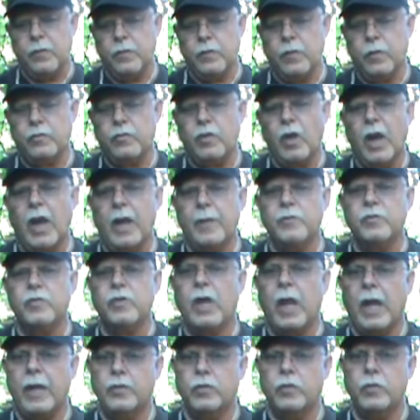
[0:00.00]
the times
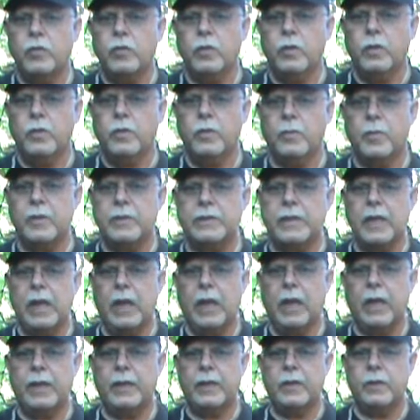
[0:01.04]
that I do
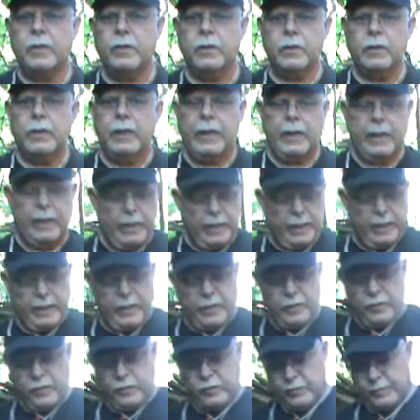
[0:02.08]
baton
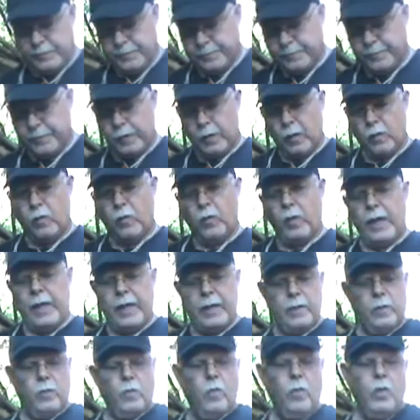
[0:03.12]
is
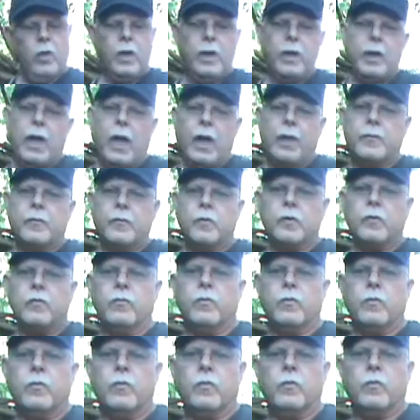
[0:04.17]
when, I'm
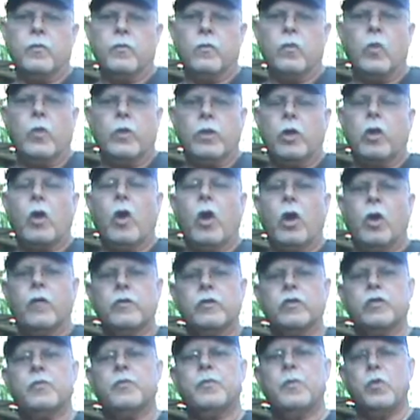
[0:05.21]
going to carve
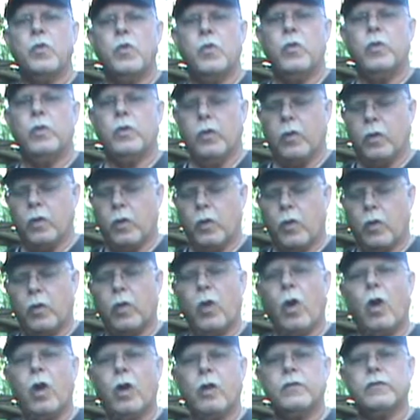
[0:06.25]
a spoon or
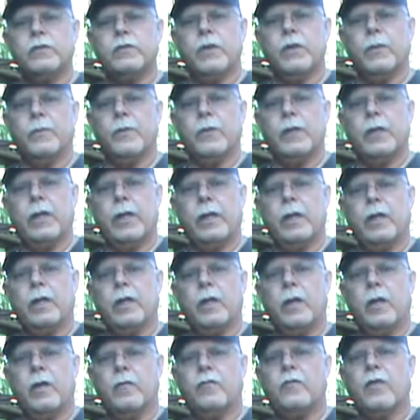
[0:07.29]
carve something like a
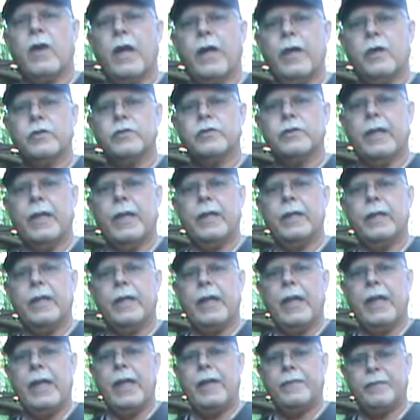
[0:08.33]
fire set,
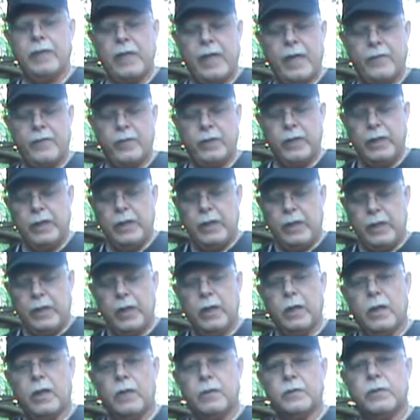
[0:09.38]
and I have to have
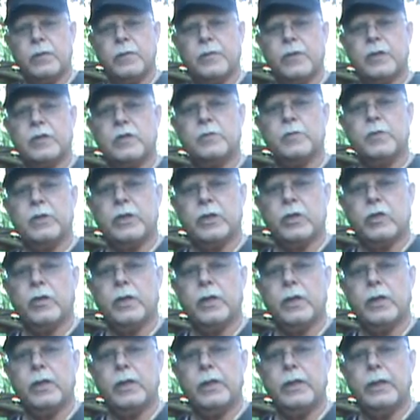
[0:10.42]
something split
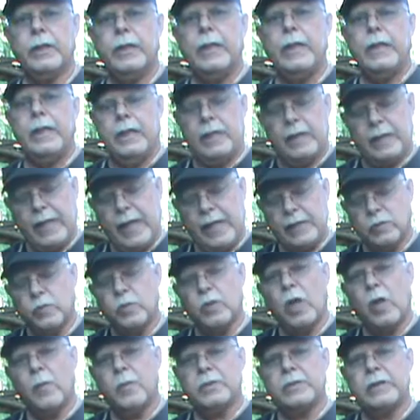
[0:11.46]
critically. That's
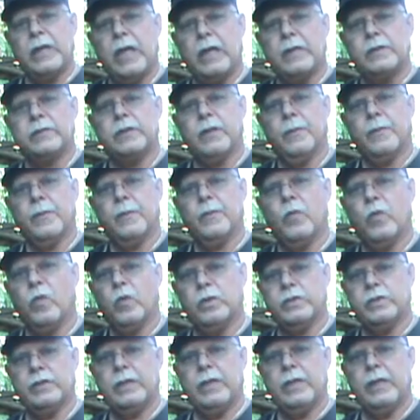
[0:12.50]
when I'll baton something, but
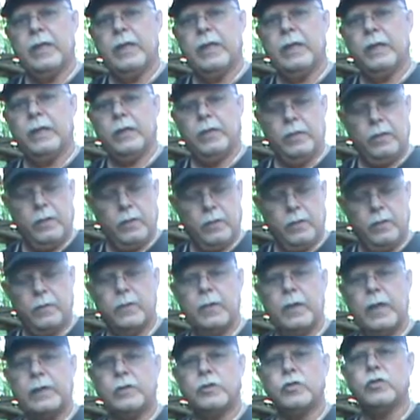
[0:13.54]
once again,
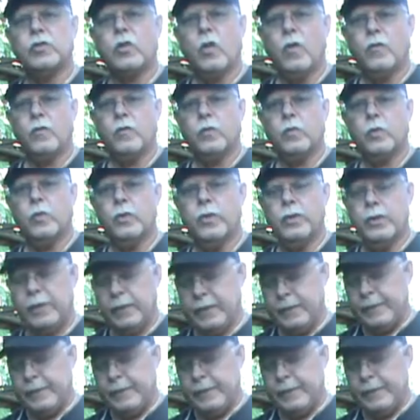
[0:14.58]
that's softwood.